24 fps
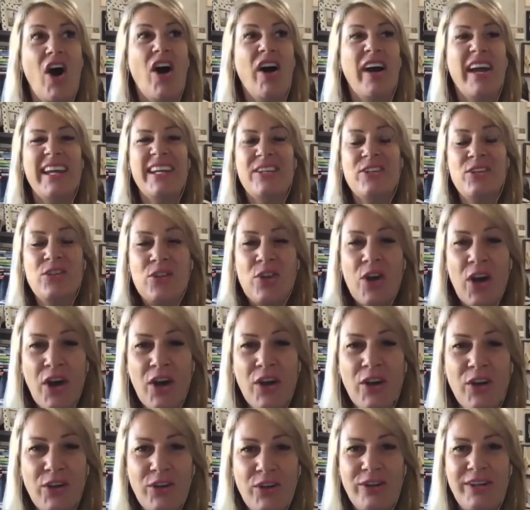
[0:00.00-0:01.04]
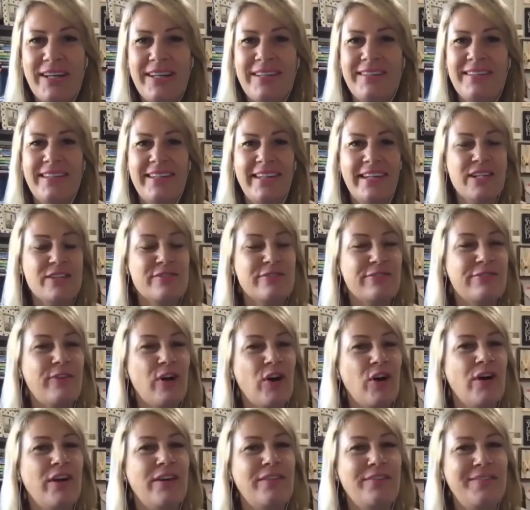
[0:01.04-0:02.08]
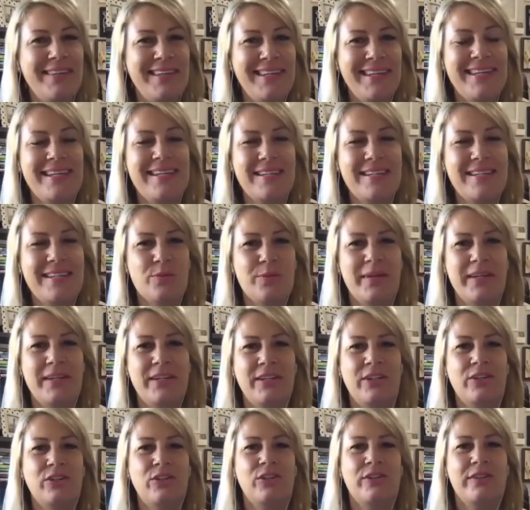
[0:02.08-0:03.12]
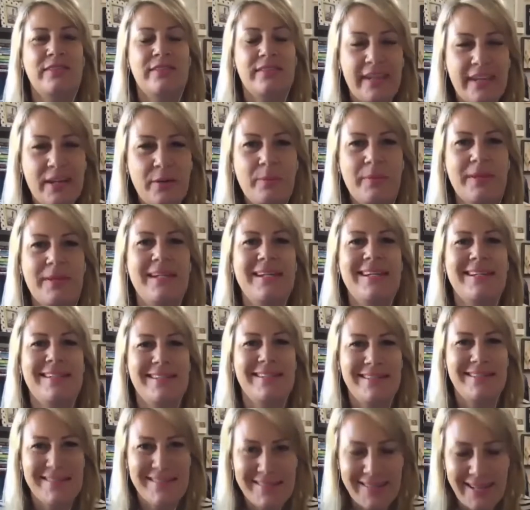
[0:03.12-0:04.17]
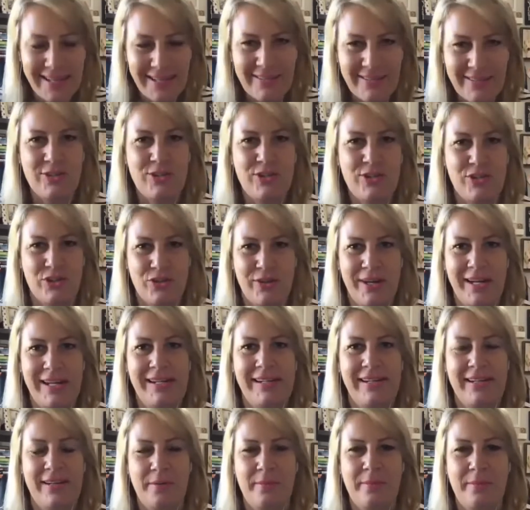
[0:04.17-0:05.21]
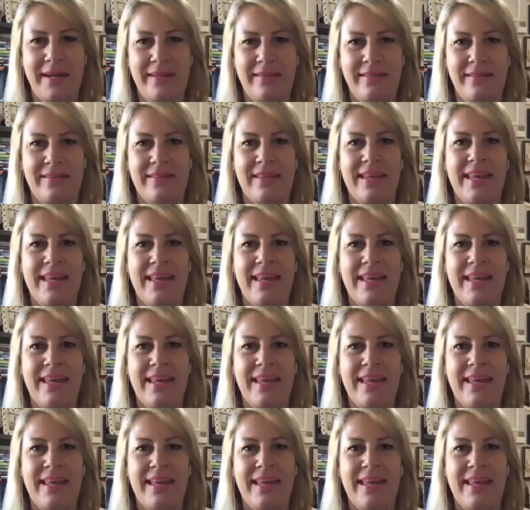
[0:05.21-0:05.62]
I know in the next 5 years, we're going to do 10 million in sales in Australia a month.